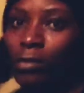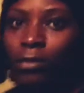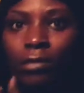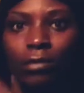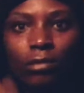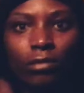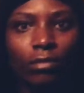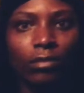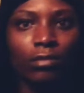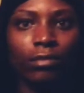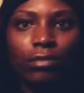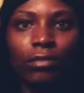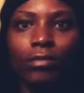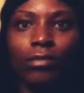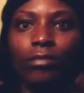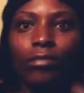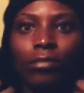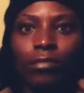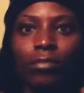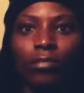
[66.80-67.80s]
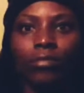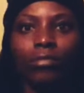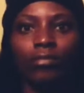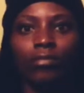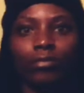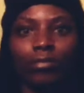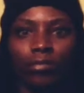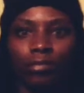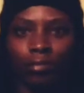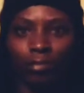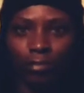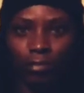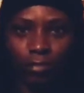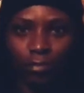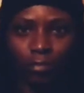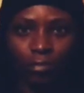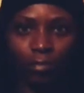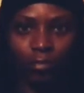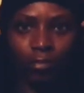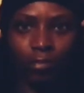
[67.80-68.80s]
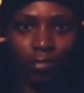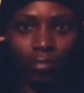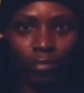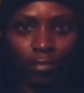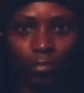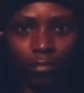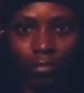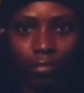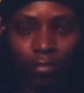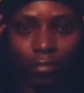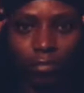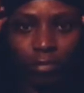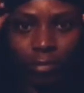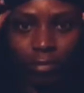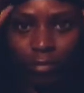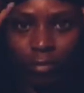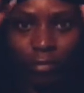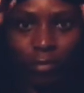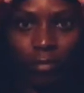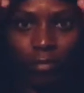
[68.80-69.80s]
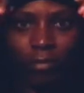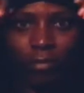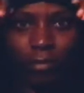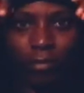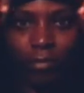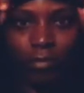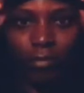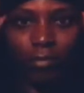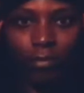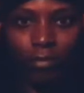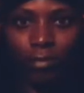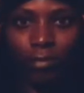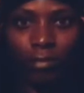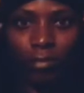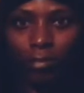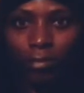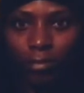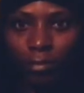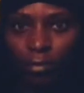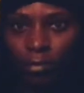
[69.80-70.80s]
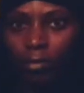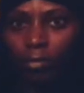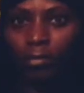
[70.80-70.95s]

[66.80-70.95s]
(no one is talking)